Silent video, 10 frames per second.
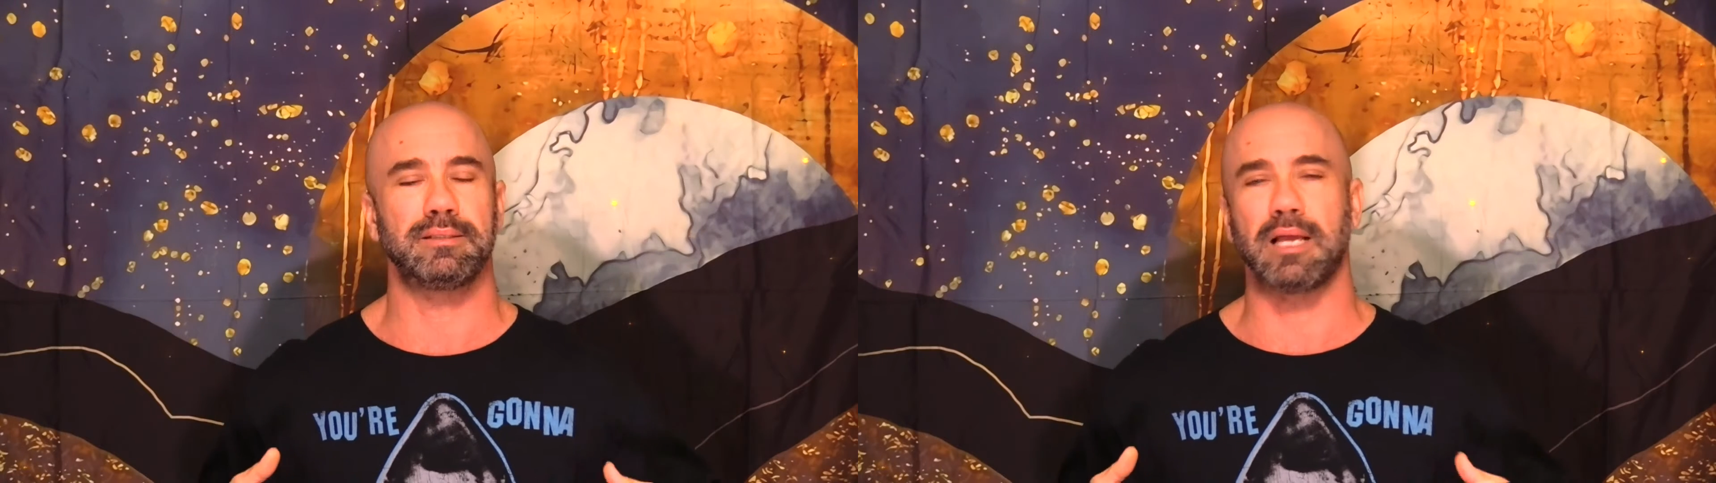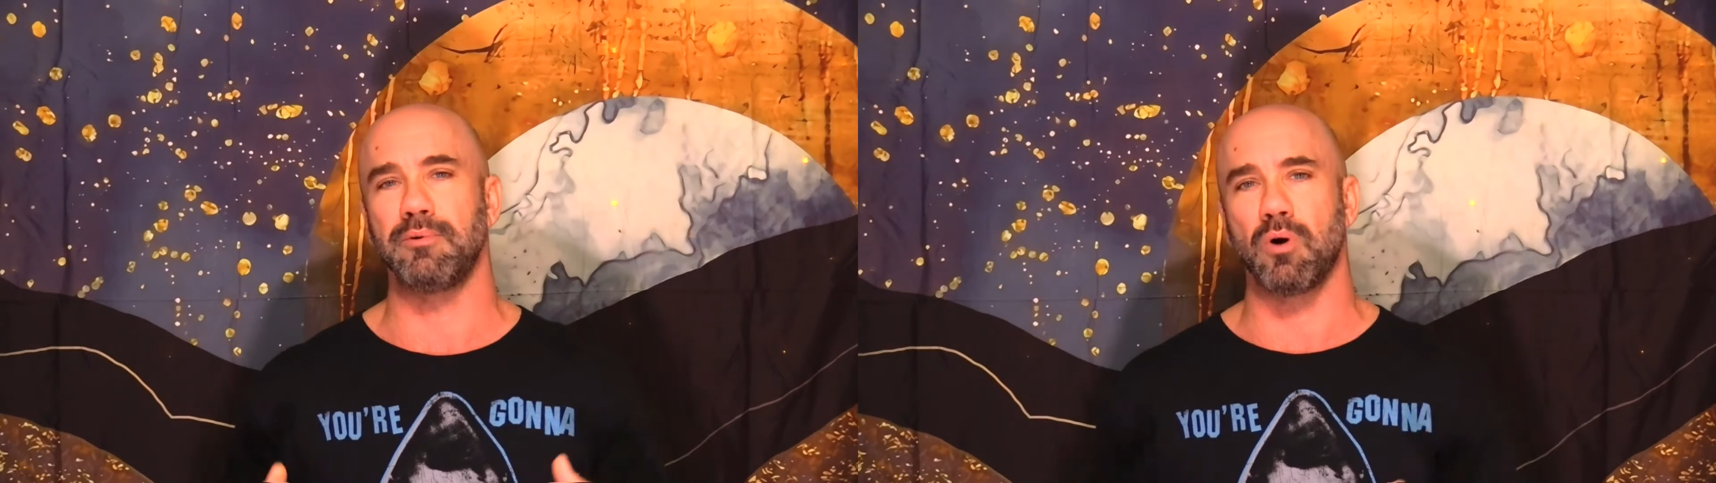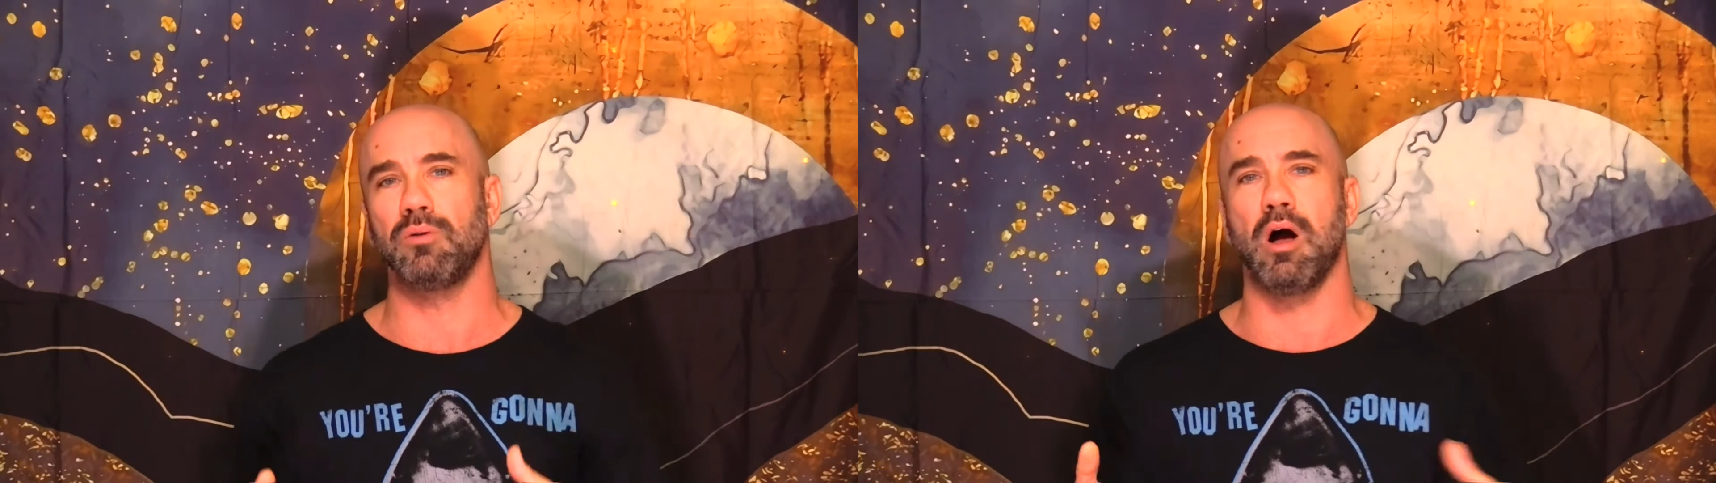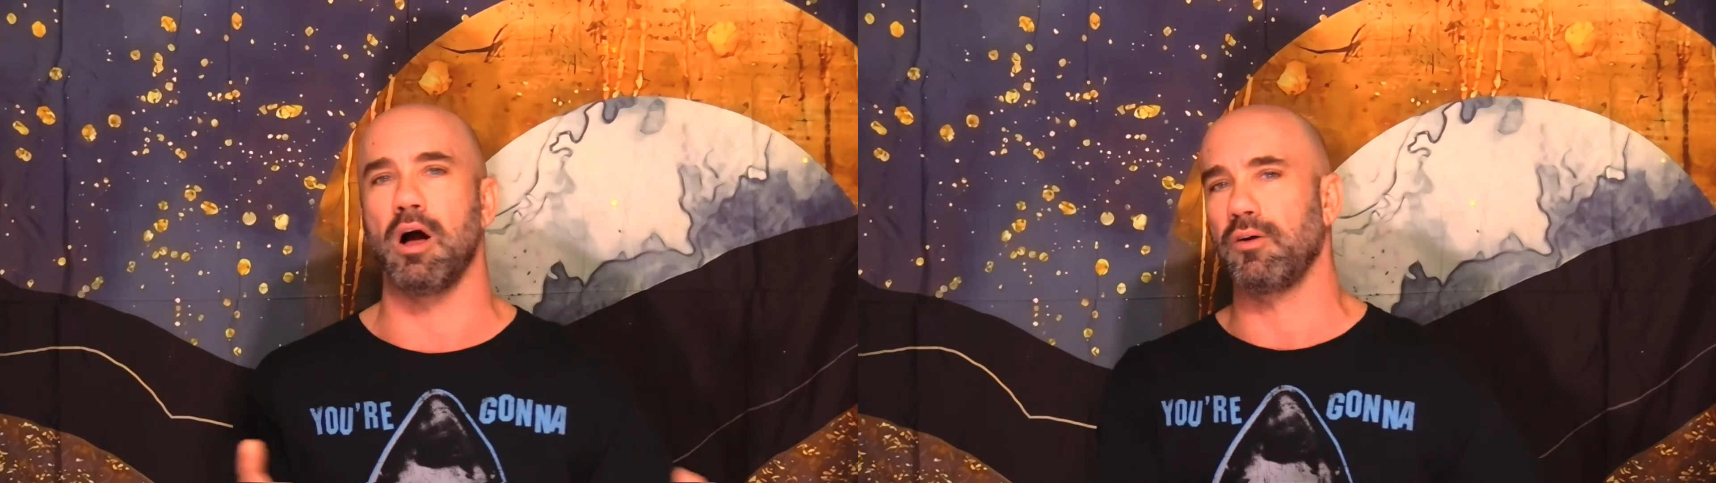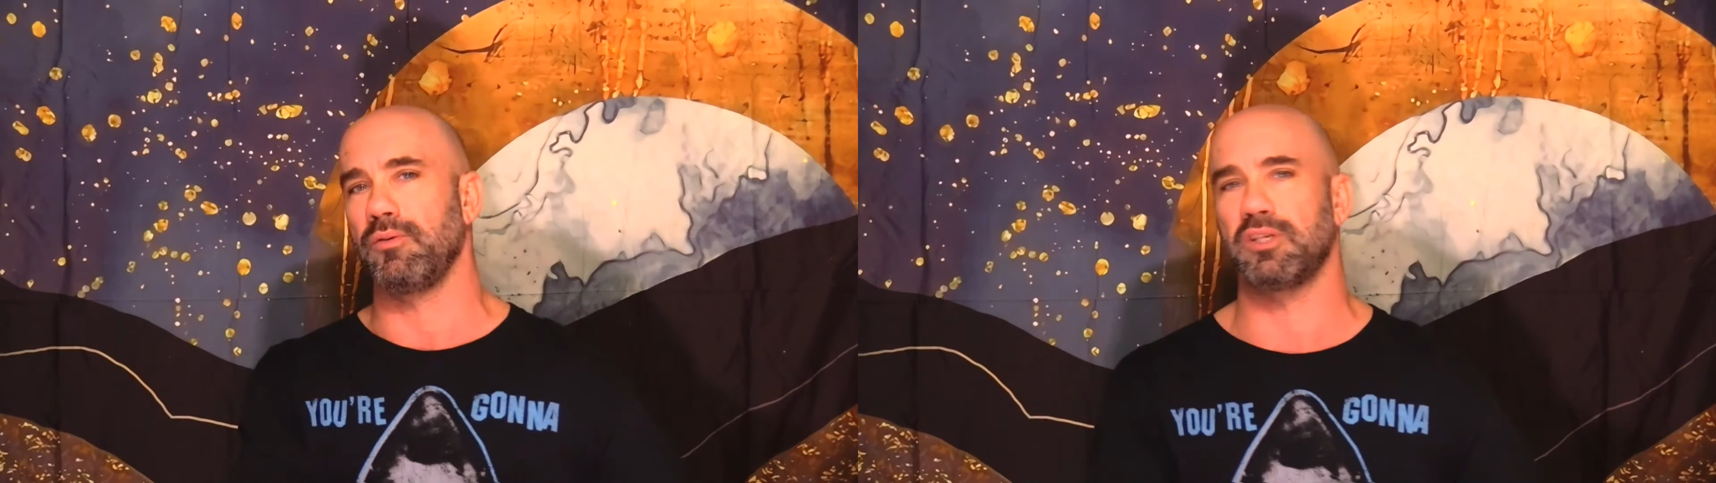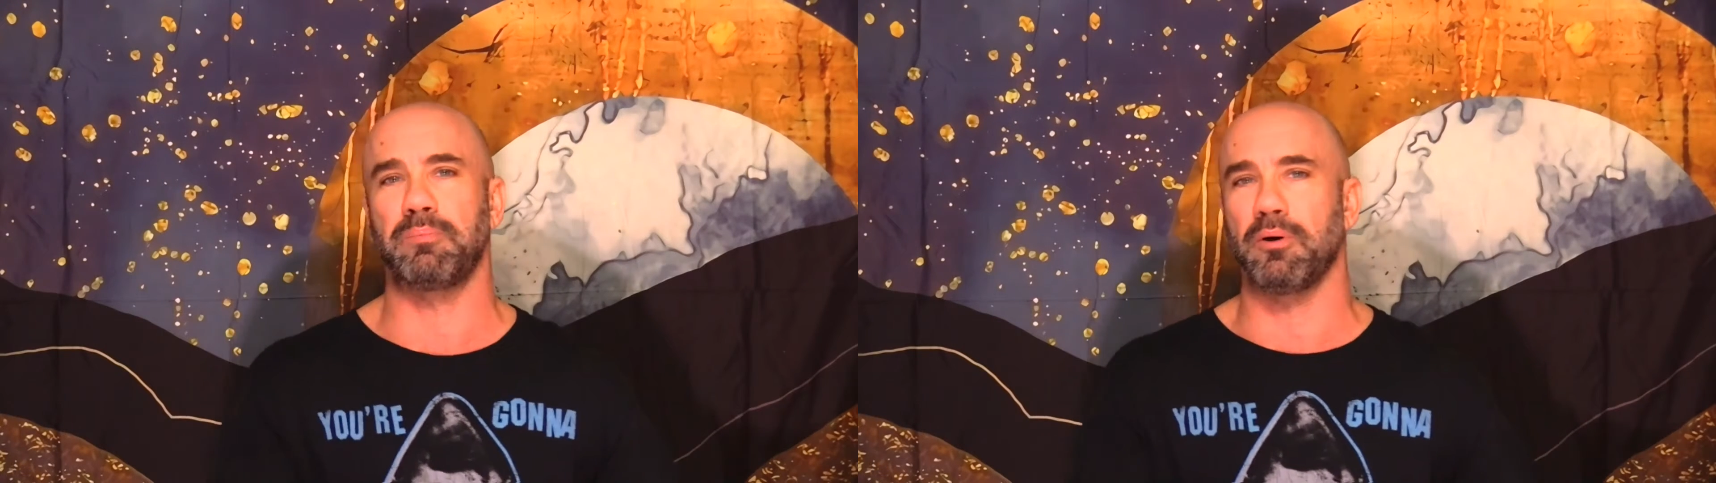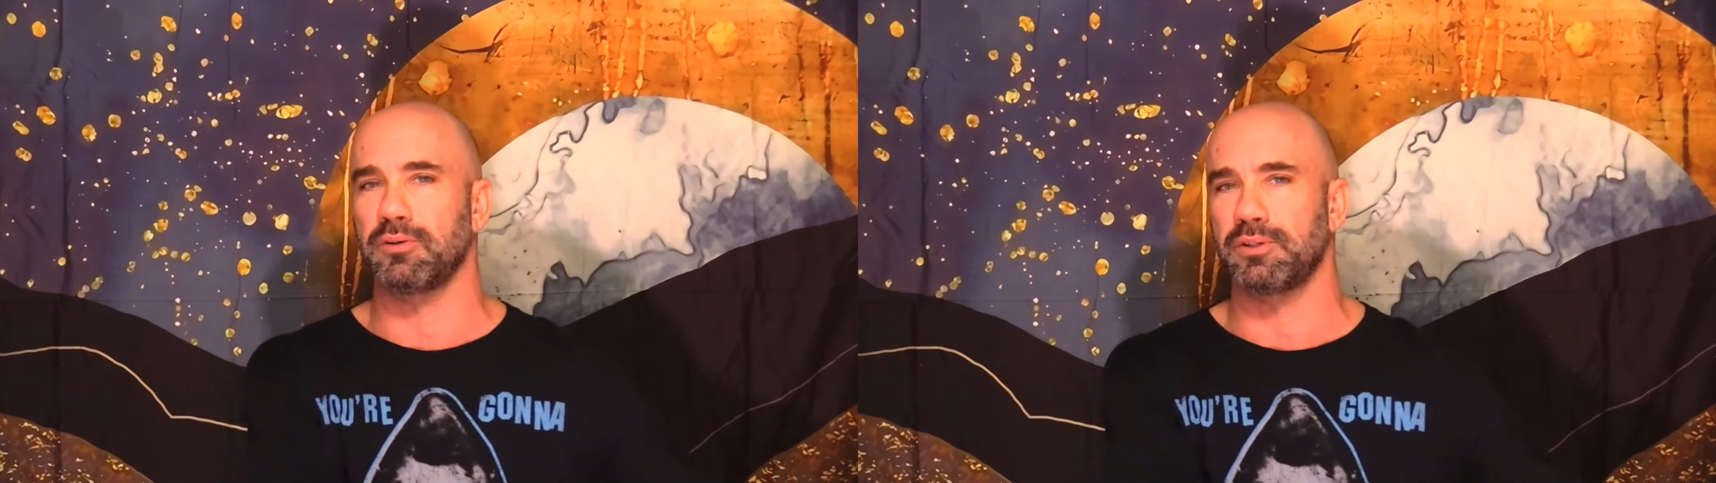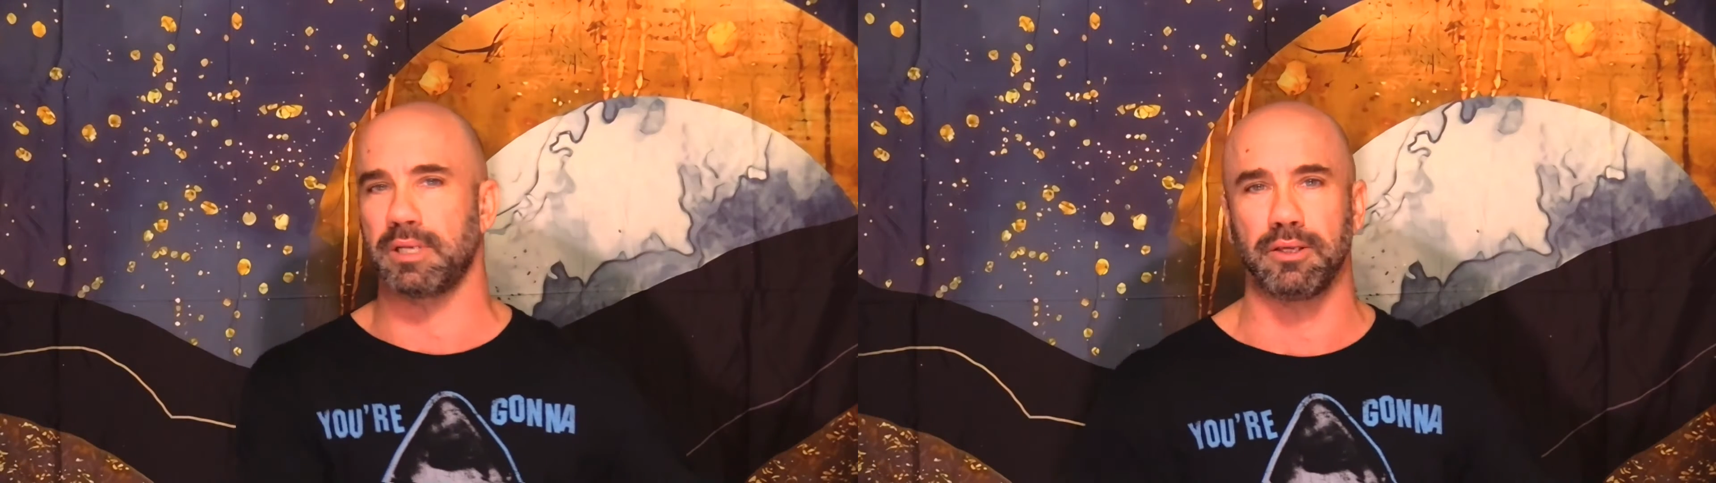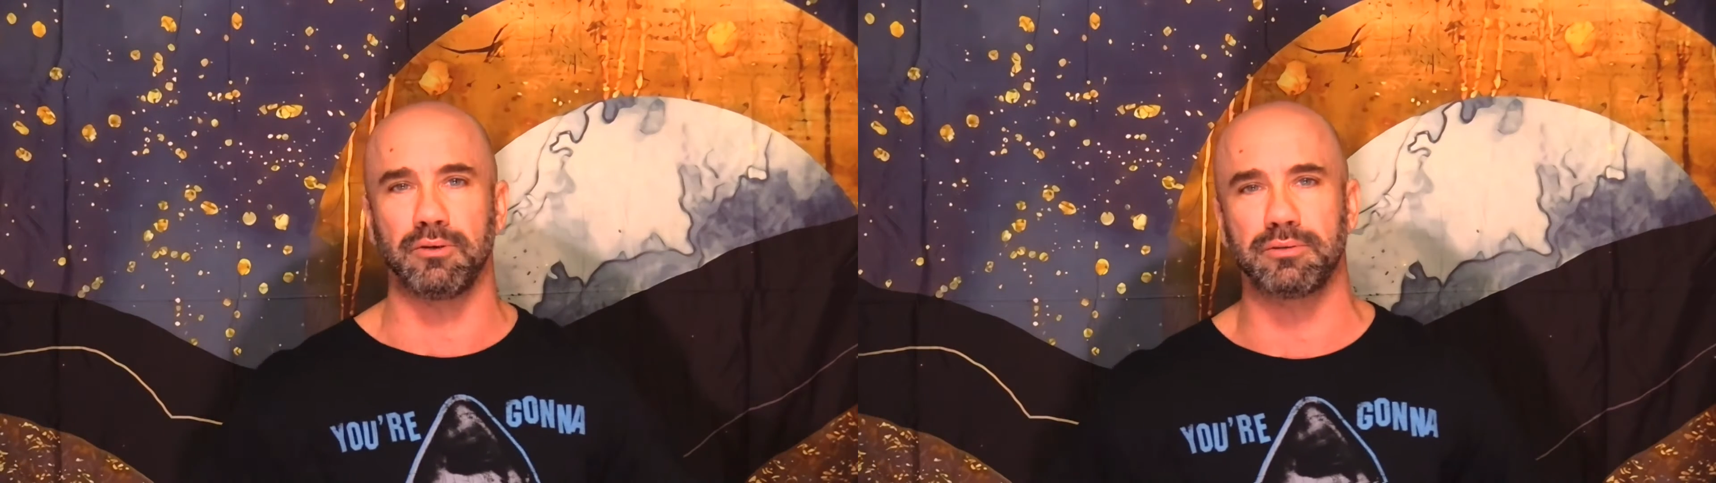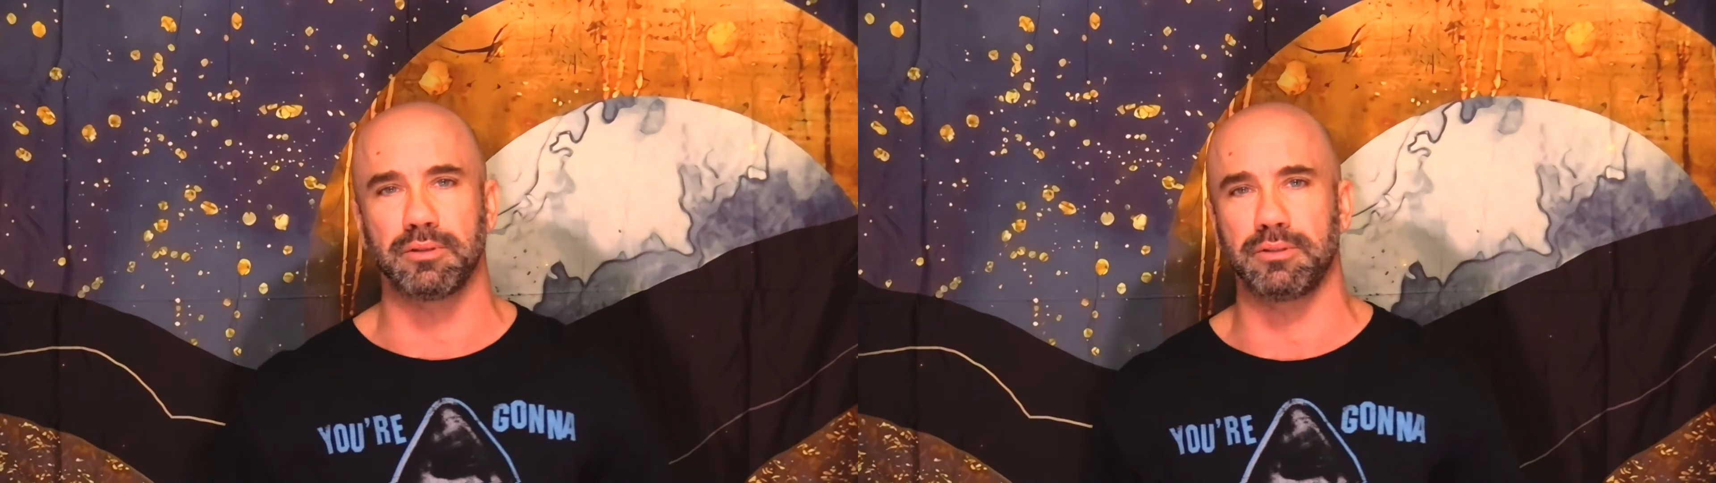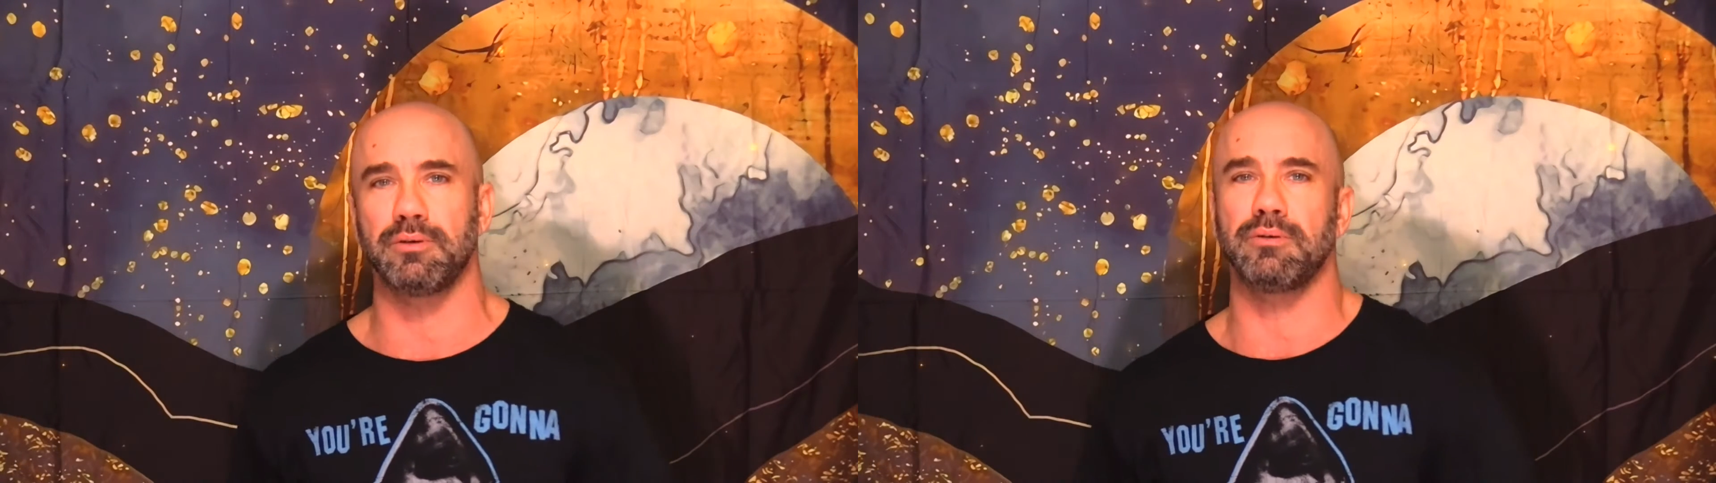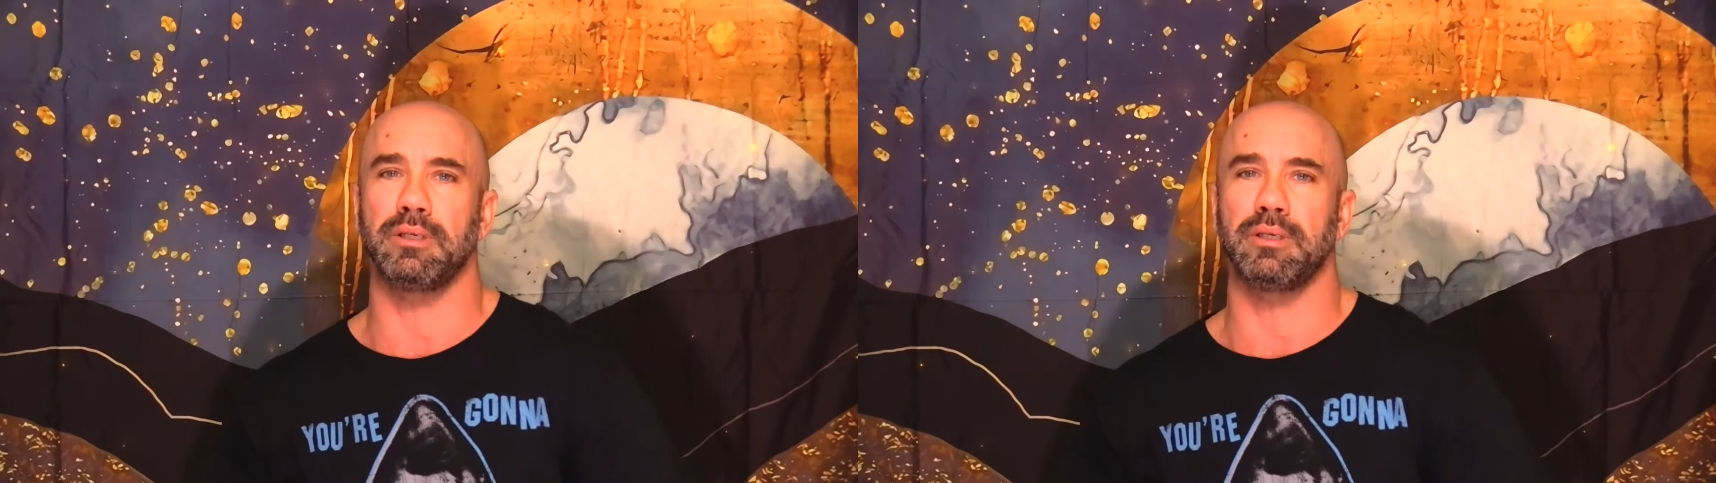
I'm no longer this person that used to do